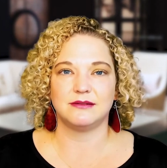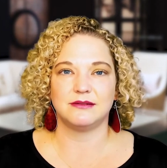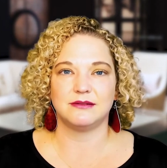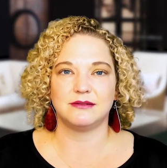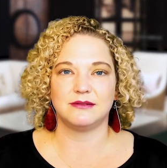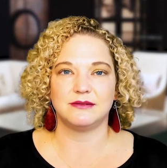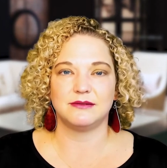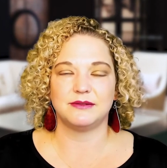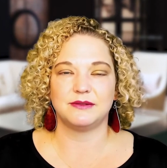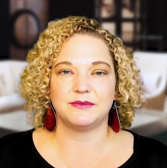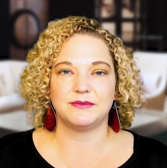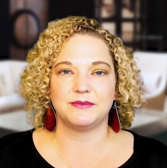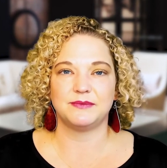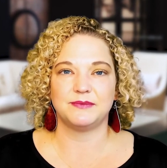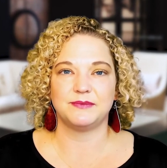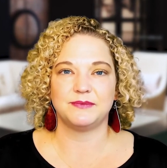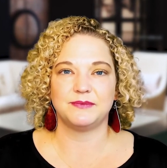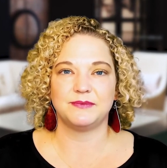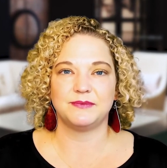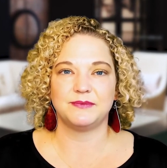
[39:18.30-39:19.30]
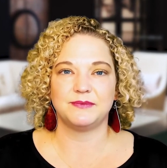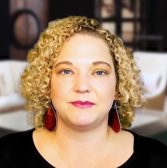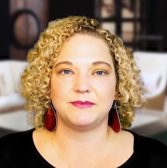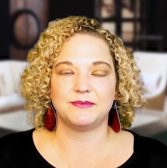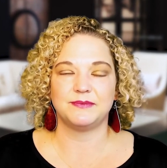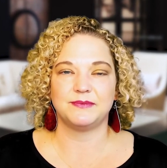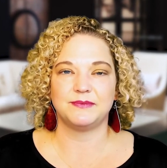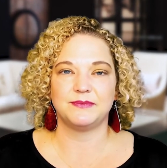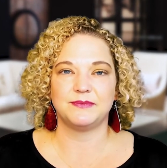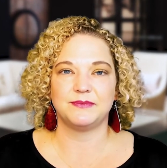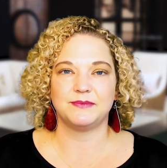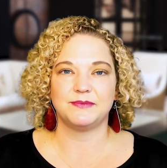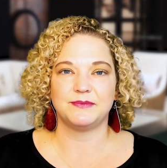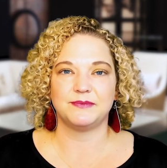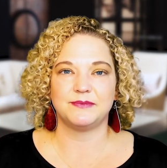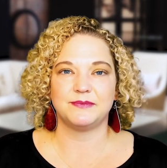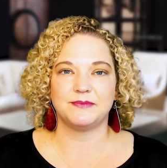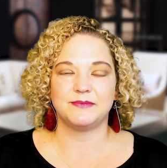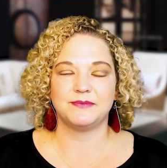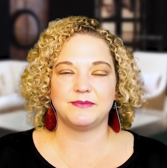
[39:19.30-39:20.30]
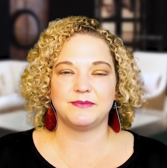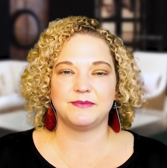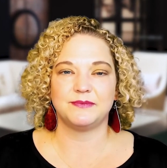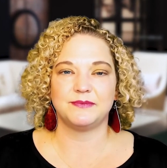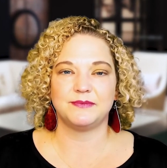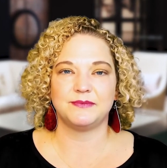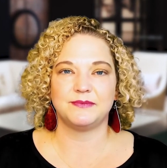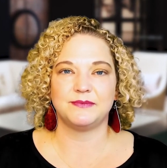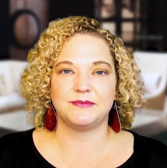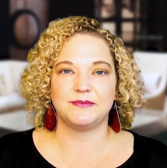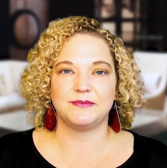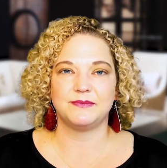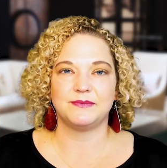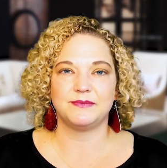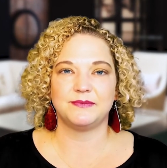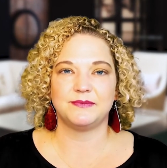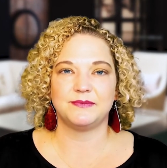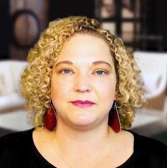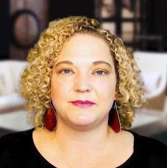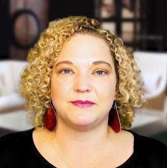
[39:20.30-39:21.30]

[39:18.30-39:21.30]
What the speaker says: Nobody speaks.